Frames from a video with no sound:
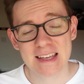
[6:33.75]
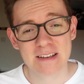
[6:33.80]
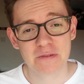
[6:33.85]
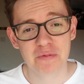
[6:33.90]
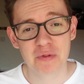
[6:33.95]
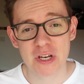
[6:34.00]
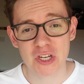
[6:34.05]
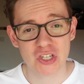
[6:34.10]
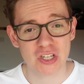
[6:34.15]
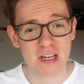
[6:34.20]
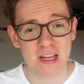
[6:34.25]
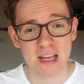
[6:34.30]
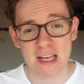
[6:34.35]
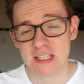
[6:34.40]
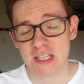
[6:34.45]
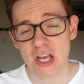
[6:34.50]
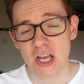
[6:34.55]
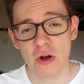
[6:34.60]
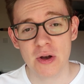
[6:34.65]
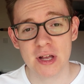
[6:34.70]
which
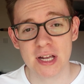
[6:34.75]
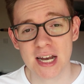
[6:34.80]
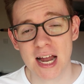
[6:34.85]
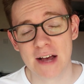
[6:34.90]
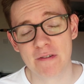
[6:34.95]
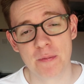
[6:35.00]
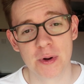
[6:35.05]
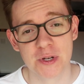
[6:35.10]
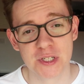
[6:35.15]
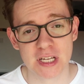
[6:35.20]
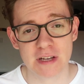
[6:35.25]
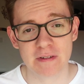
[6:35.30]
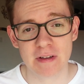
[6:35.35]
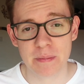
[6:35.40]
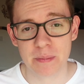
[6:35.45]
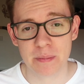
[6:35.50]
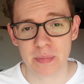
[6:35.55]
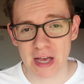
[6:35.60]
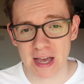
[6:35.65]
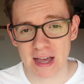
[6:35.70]
is only going to have a positive
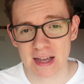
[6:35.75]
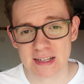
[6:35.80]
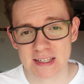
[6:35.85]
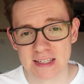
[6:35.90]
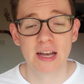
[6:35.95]
impact.